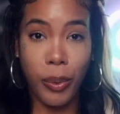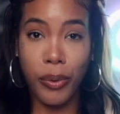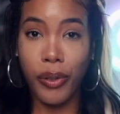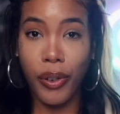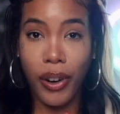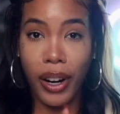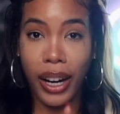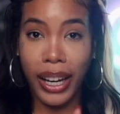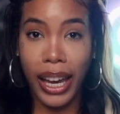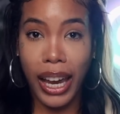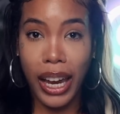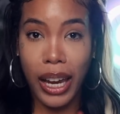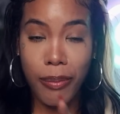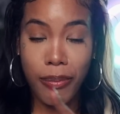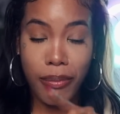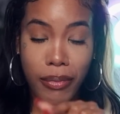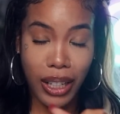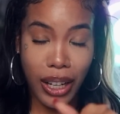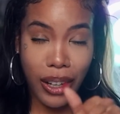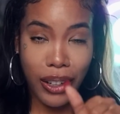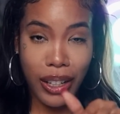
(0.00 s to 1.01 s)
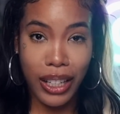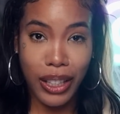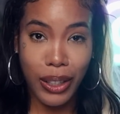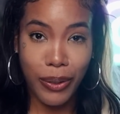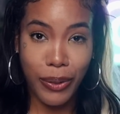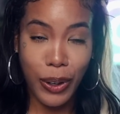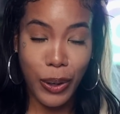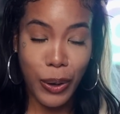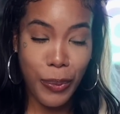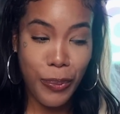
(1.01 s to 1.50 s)
before I came down here
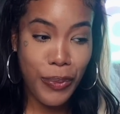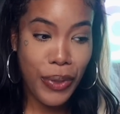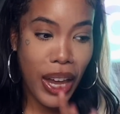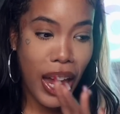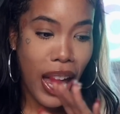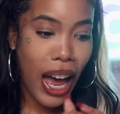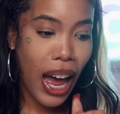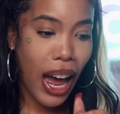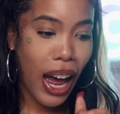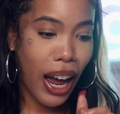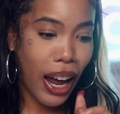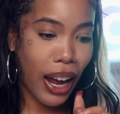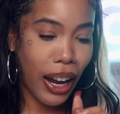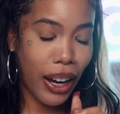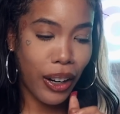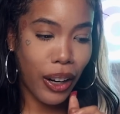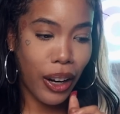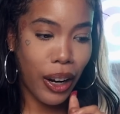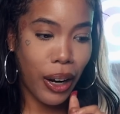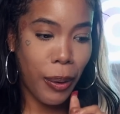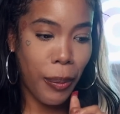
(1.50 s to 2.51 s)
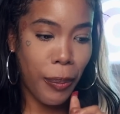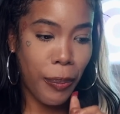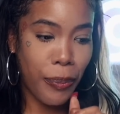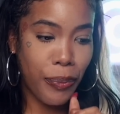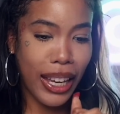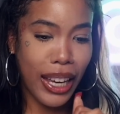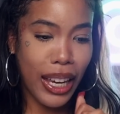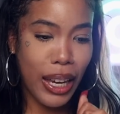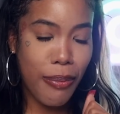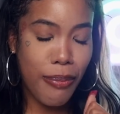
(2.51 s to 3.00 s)
to film,
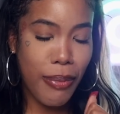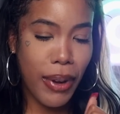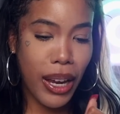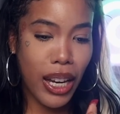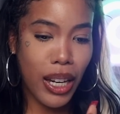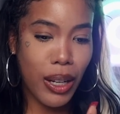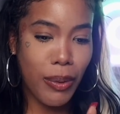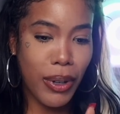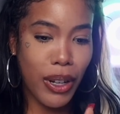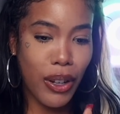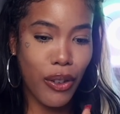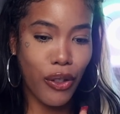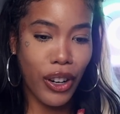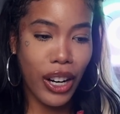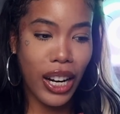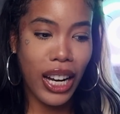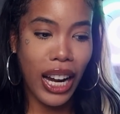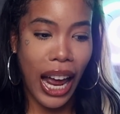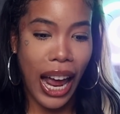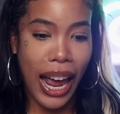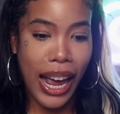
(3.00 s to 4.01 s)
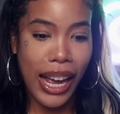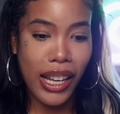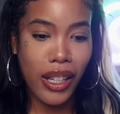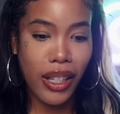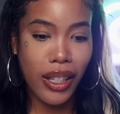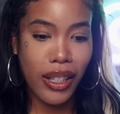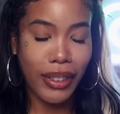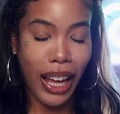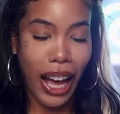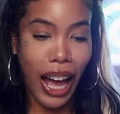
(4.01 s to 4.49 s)
and he made me
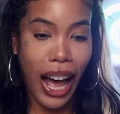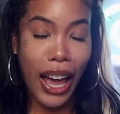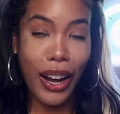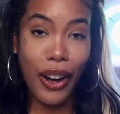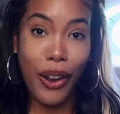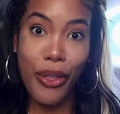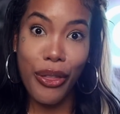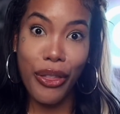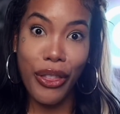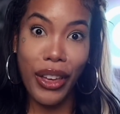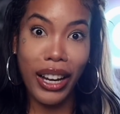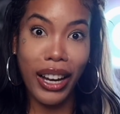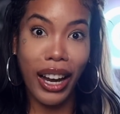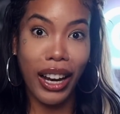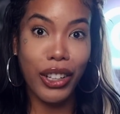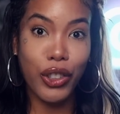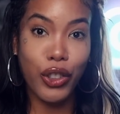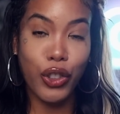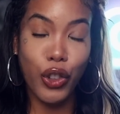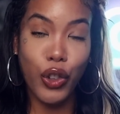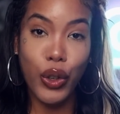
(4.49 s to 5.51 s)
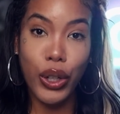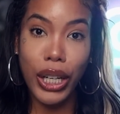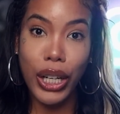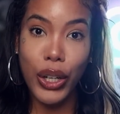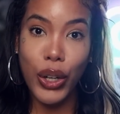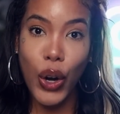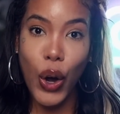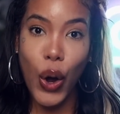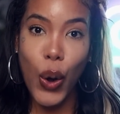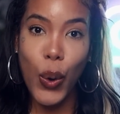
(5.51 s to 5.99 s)
realize that I don't think I
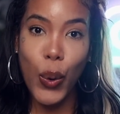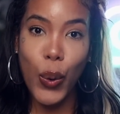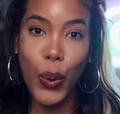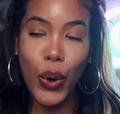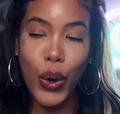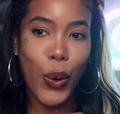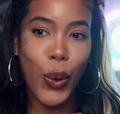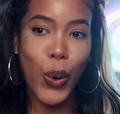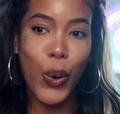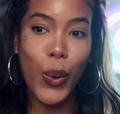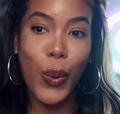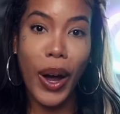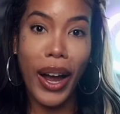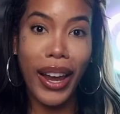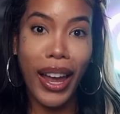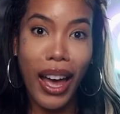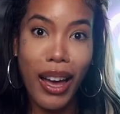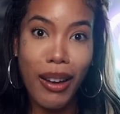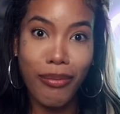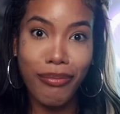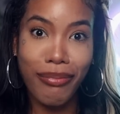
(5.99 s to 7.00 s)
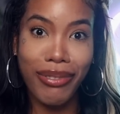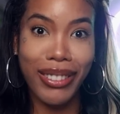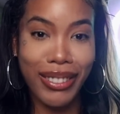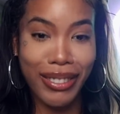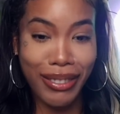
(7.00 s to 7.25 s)
truly know who I am.